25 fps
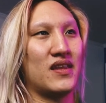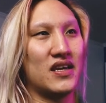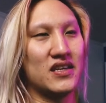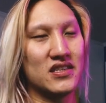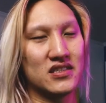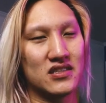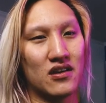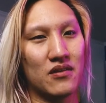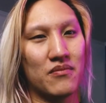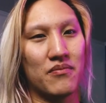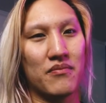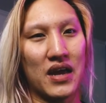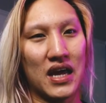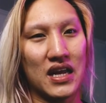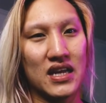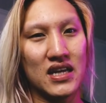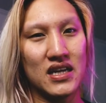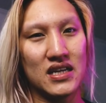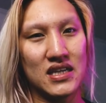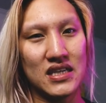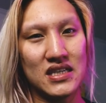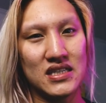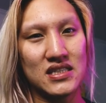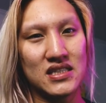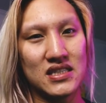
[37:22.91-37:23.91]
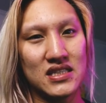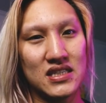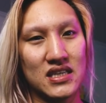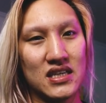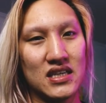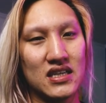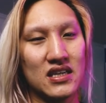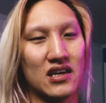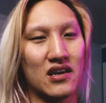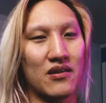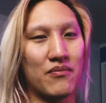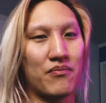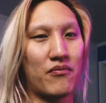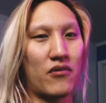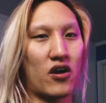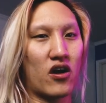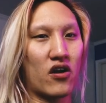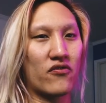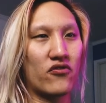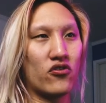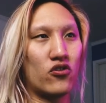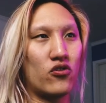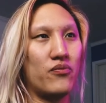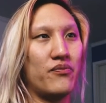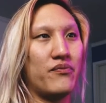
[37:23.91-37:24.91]
He's done many DC and
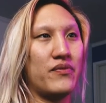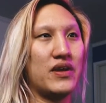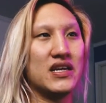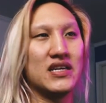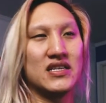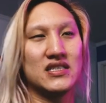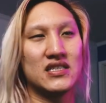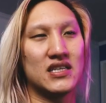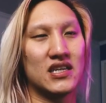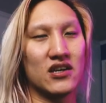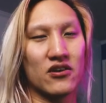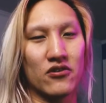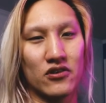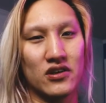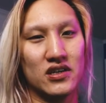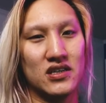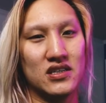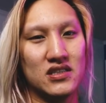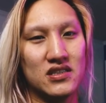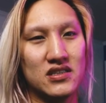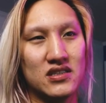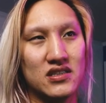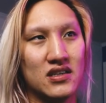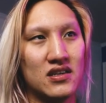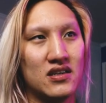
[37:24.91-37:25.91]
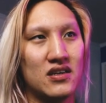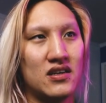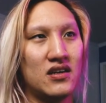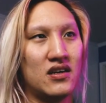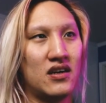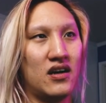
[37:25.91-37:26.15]
Marvel miniseries.